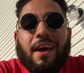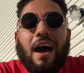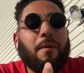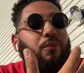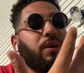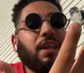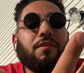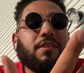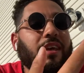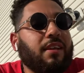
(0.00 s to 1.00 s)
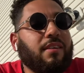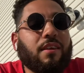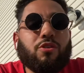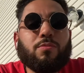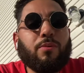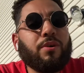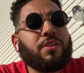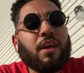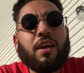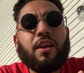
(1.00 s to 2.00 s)
I mean, we can even take it to the other sports.
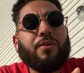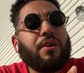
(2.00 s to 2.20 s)
You know,